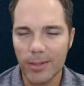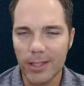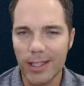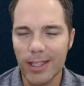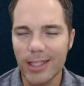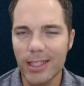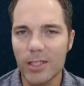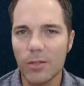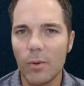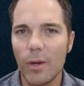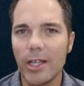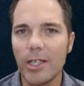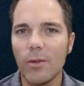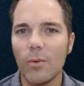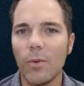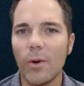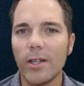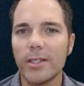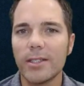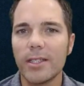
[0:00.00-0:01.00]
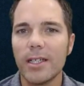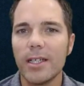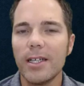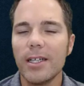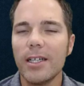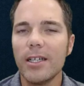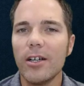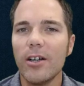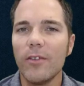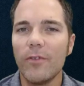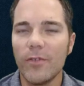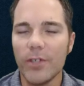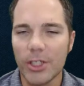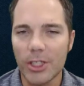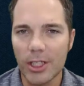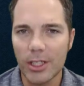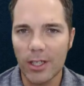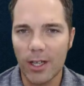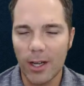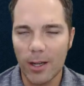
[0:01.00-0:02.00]
And this is why you want
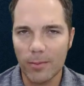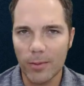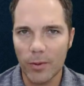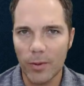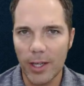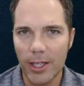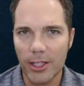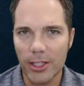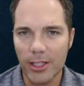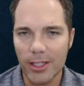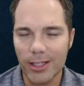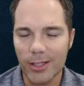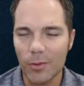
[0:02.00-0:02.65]
efficient operations.